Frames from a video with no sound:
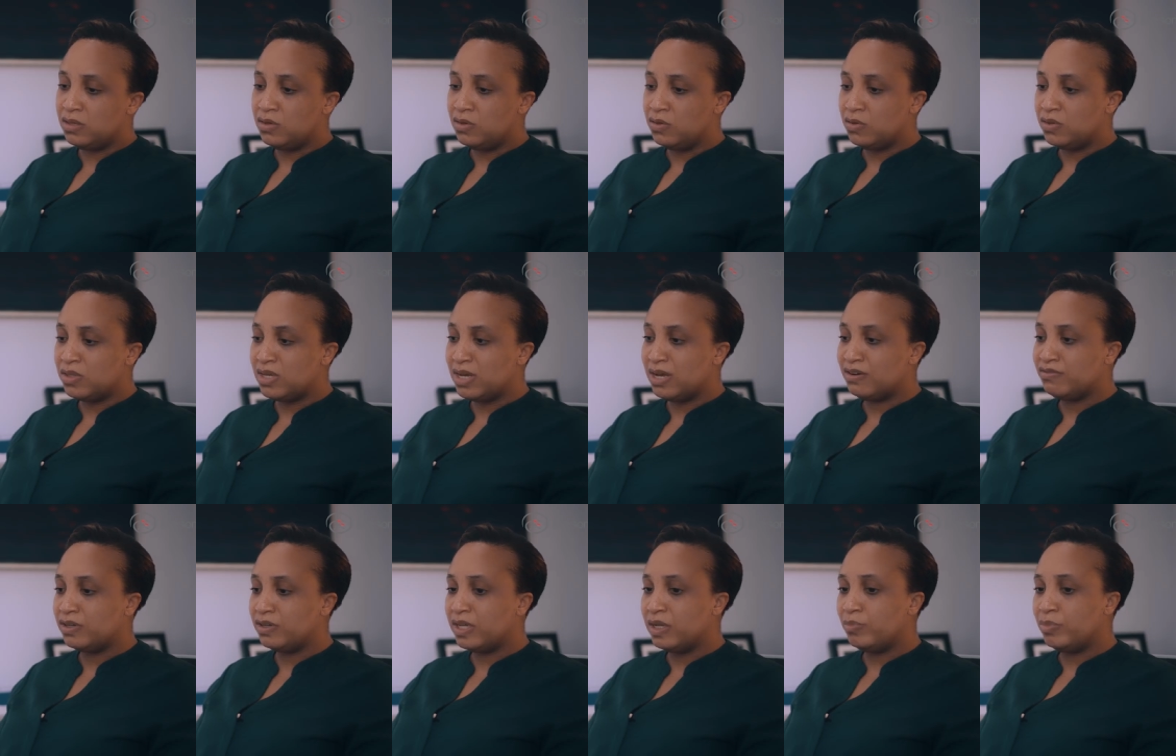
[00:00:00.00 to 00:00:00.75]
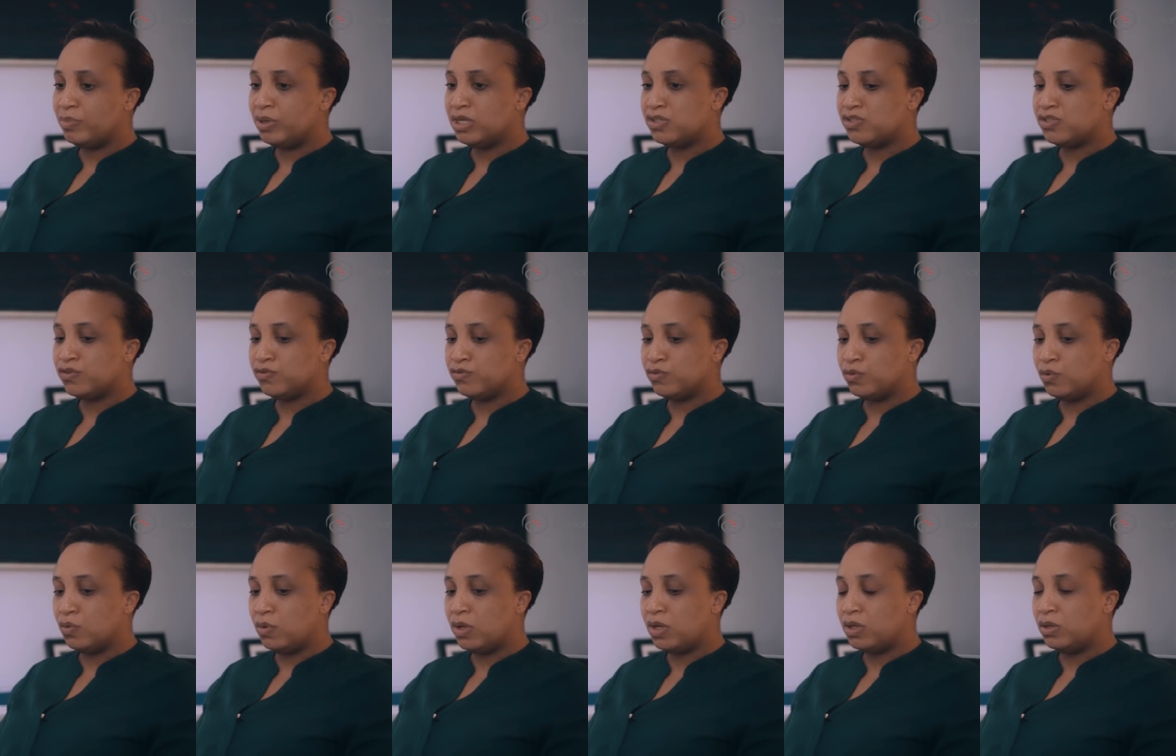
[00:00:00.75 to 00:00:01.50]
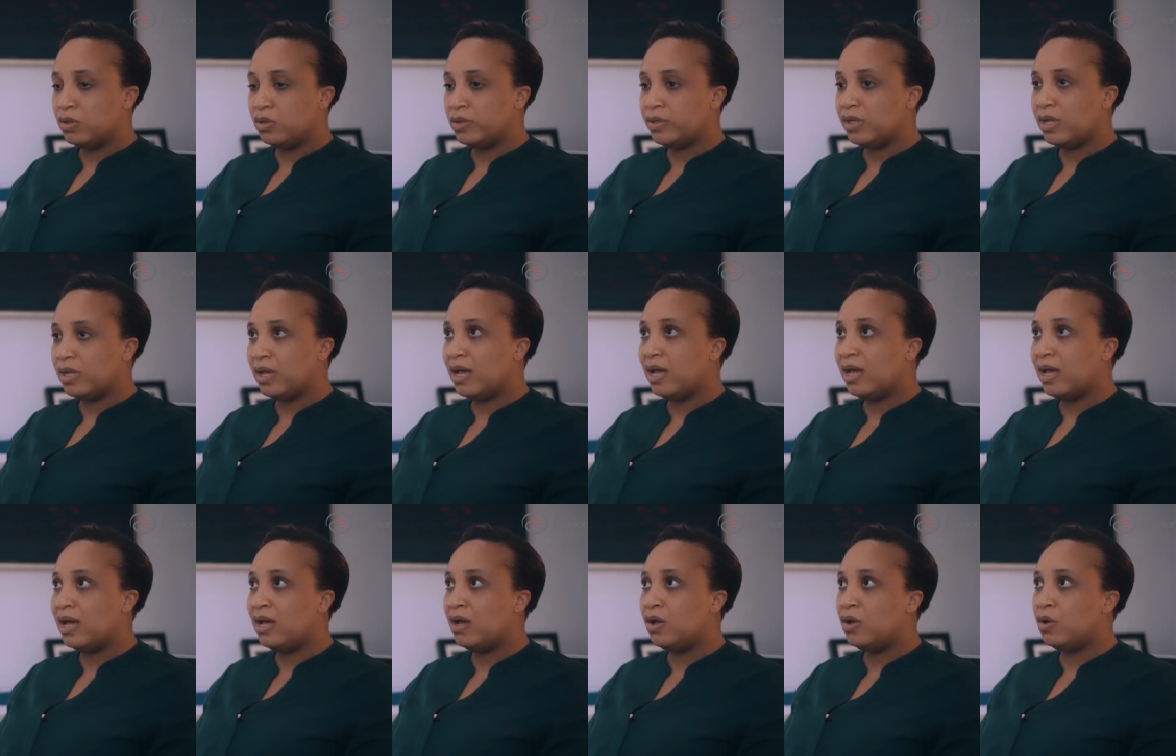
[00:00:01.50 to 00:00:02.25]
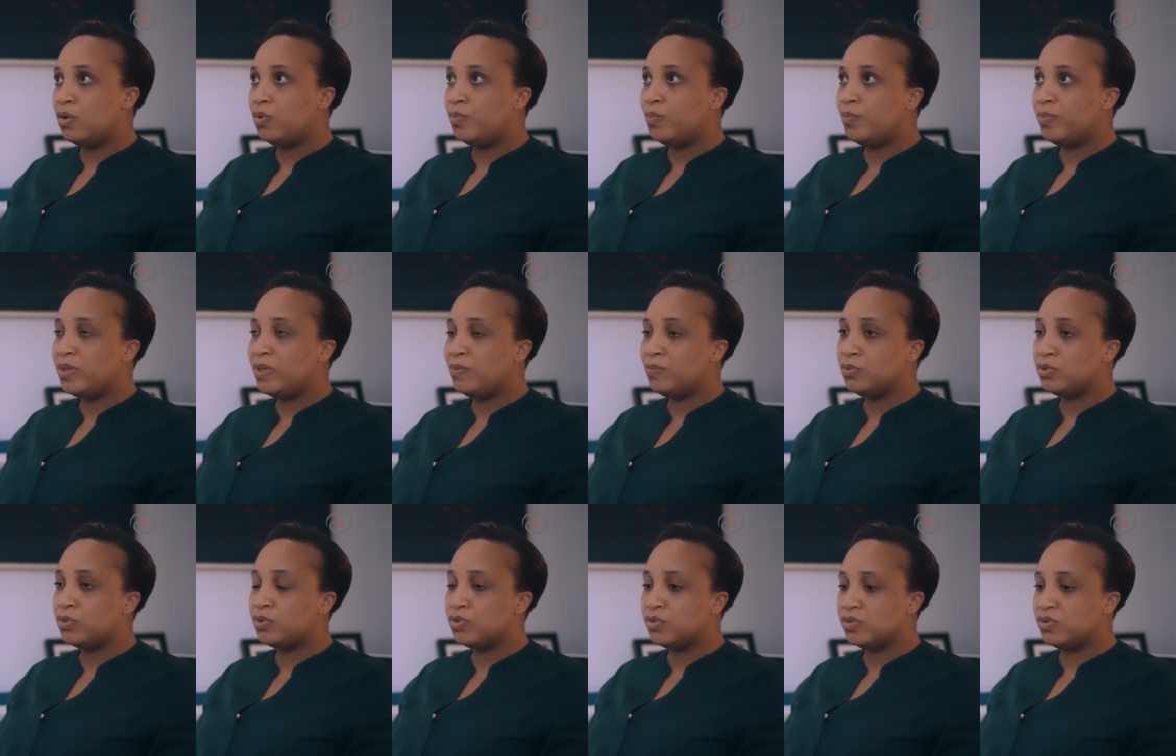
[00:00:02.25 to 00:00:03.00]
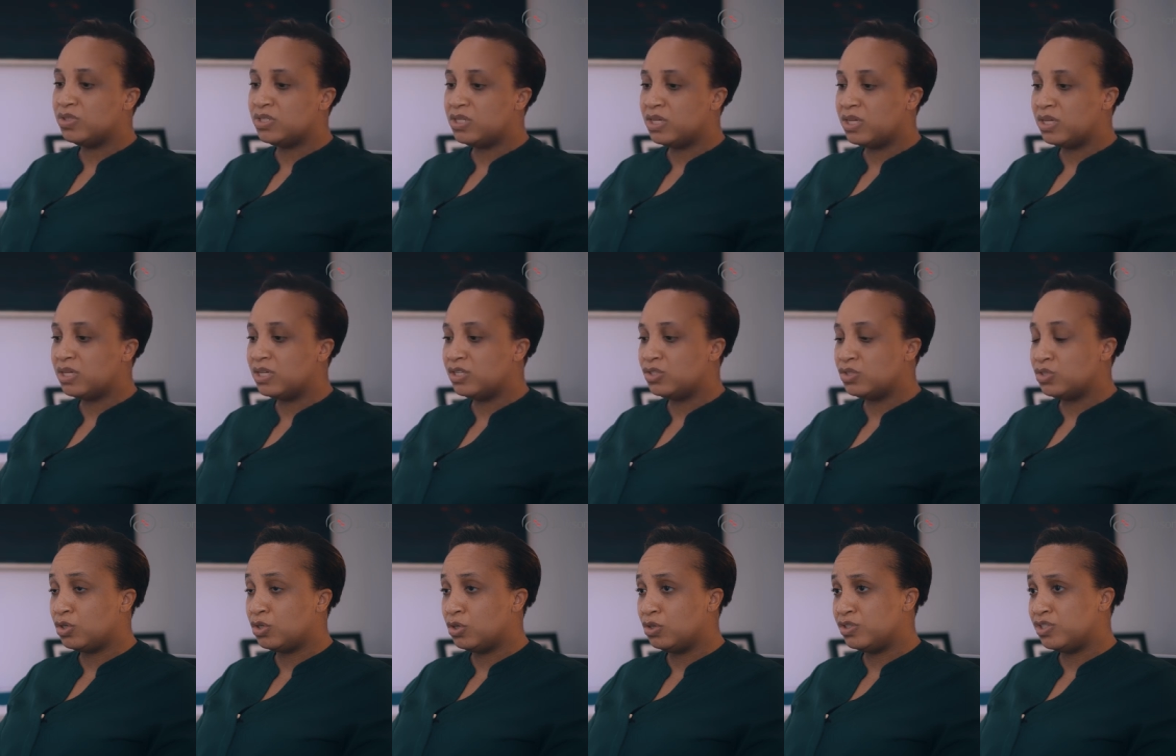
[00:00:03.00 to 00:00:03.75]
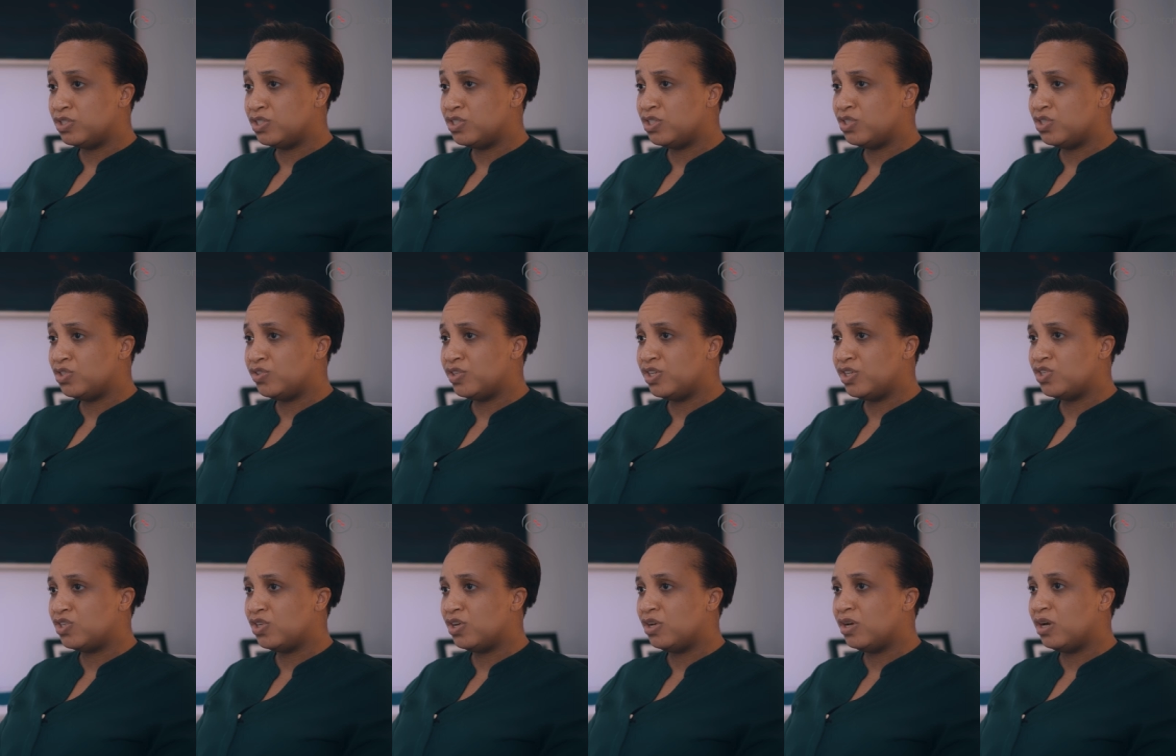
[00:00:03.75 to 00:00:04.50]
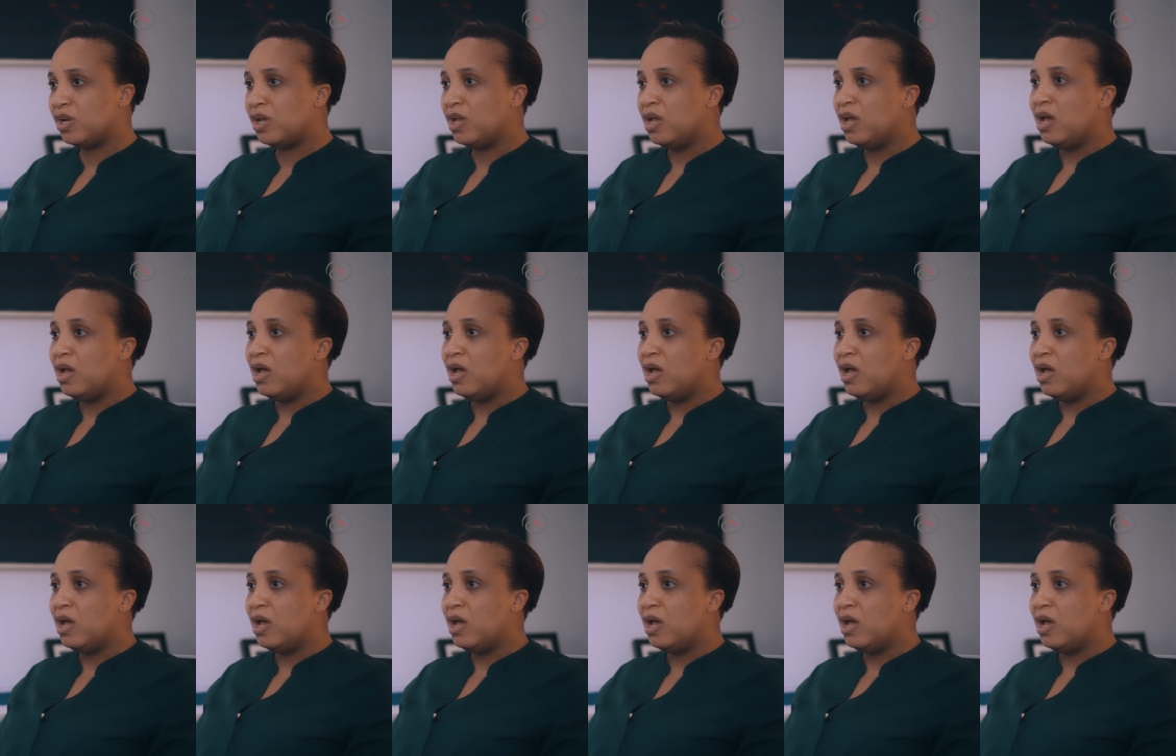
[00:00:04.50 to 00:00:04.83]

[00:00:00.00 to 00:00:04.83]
the African parts of the world, how people don't take into consideration